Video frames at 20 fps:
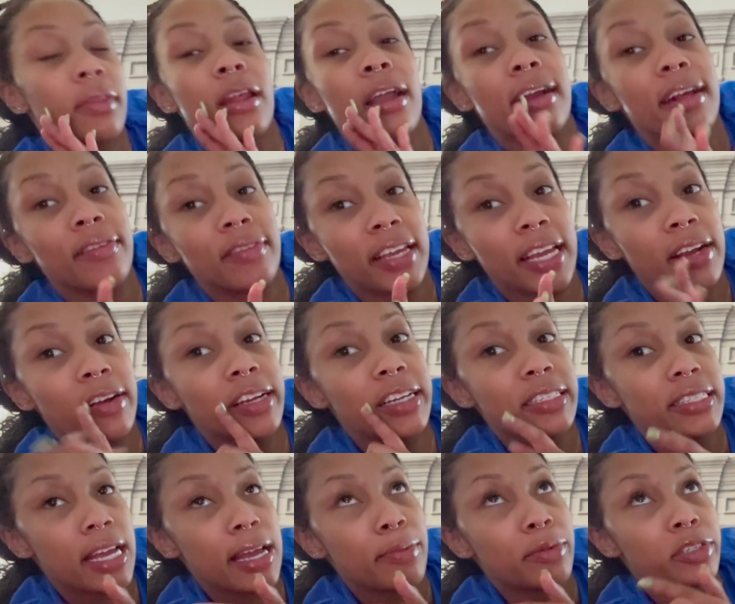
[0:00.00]
if Gary
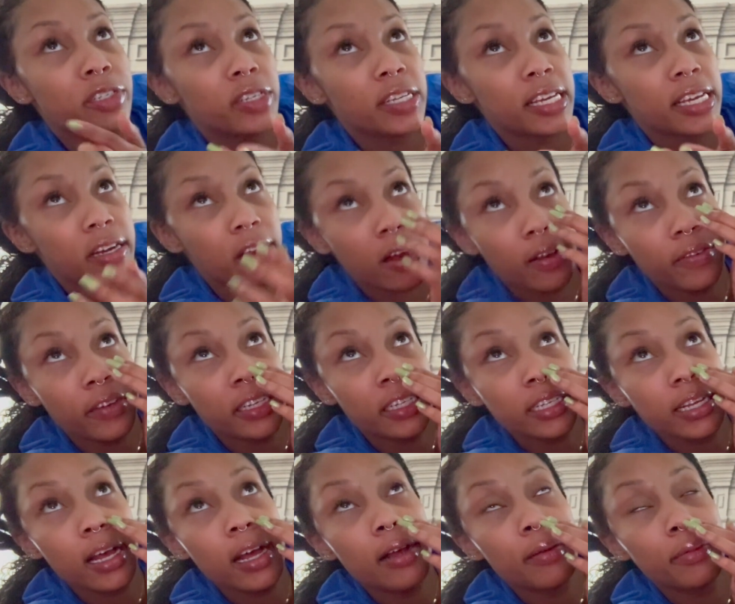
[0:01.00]
is able to get off in
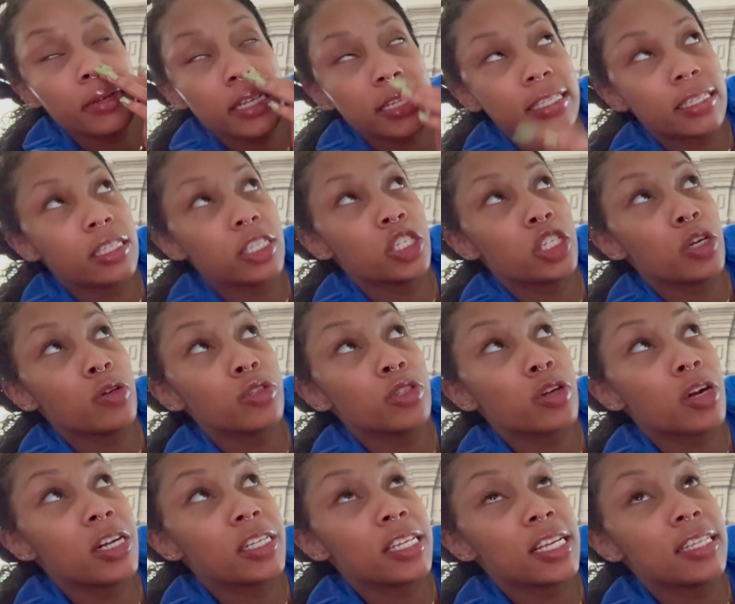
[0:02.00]
time because the show
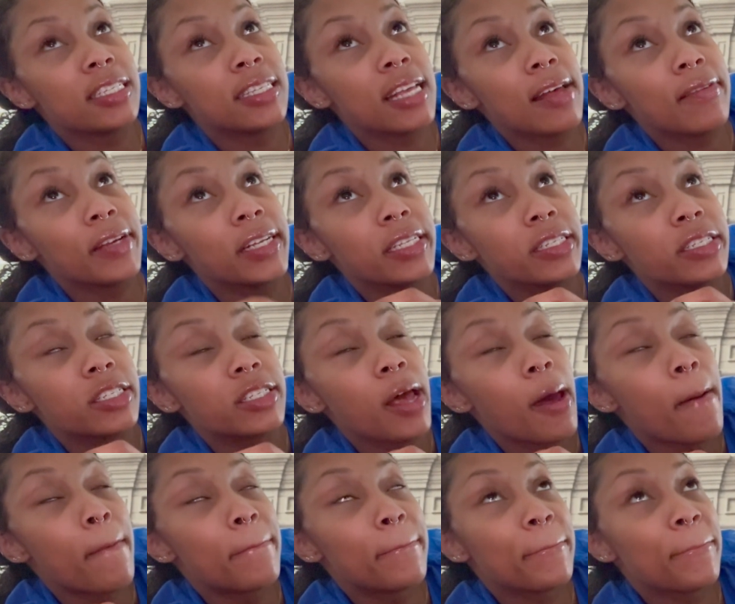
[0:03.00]
starts at 7.
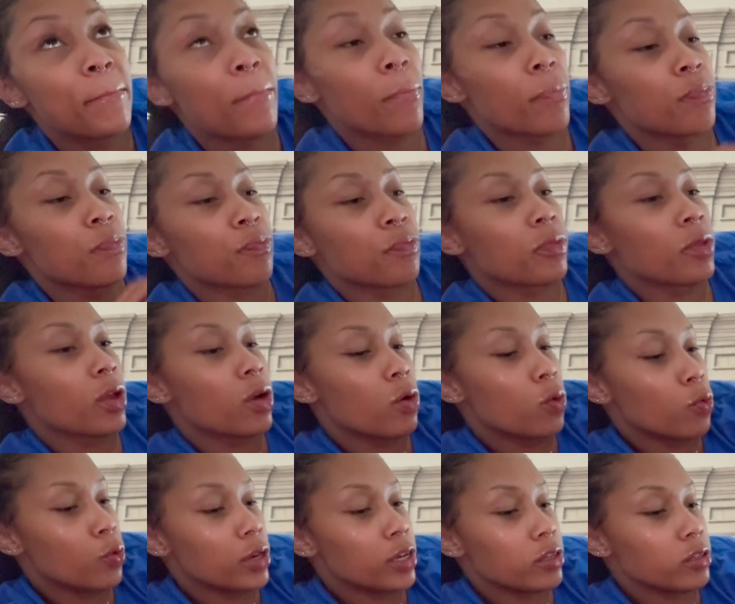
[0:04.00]
So.
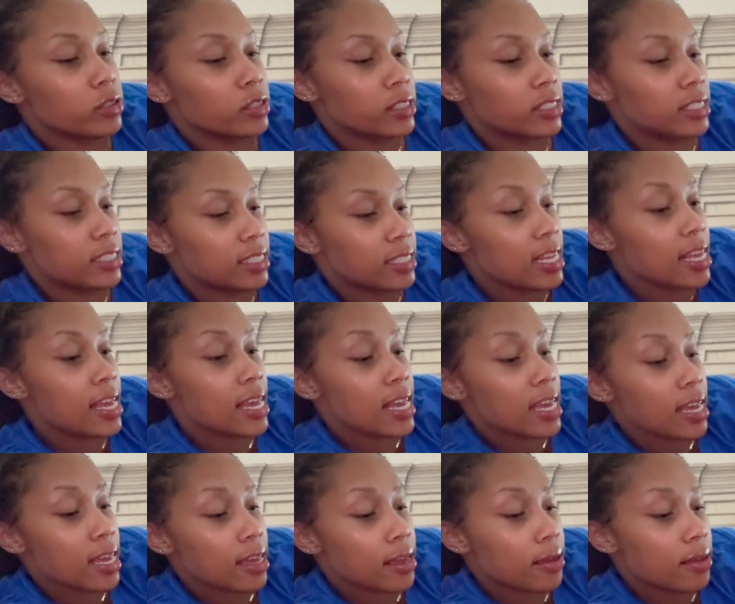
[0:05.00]
We'll
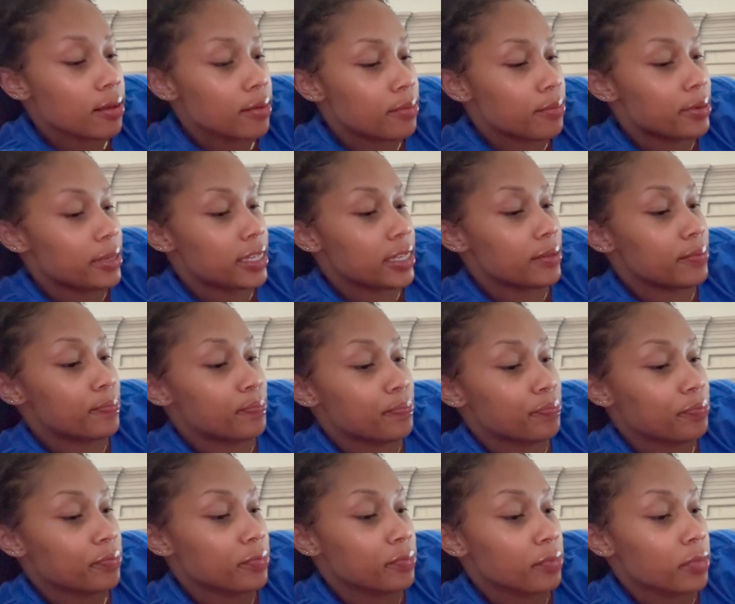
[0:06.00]
see. But
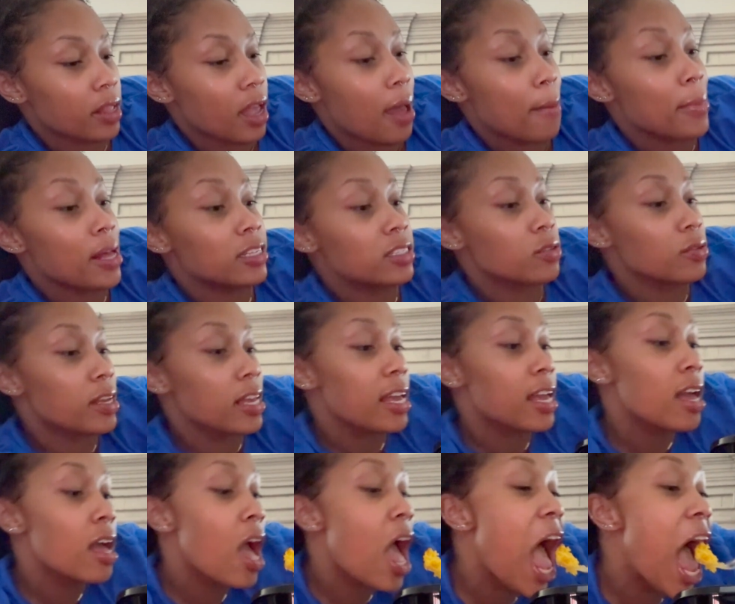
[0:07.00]
I'm about to
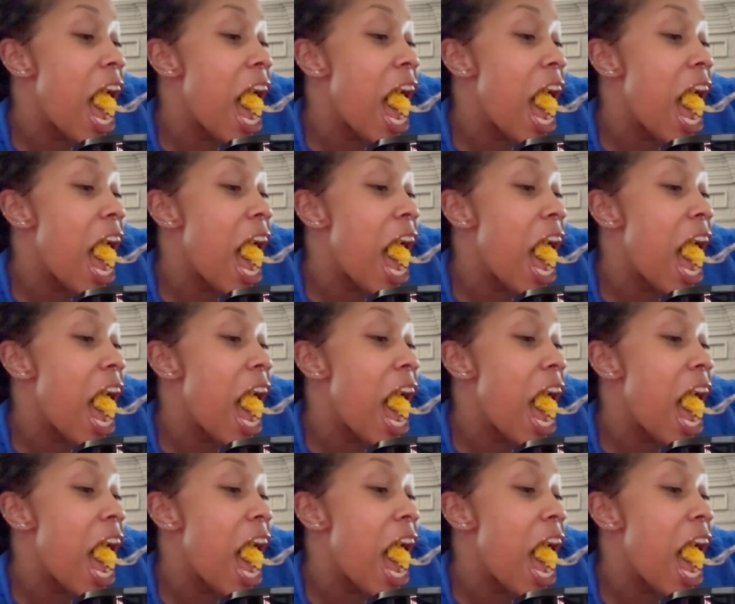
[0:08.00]
eat.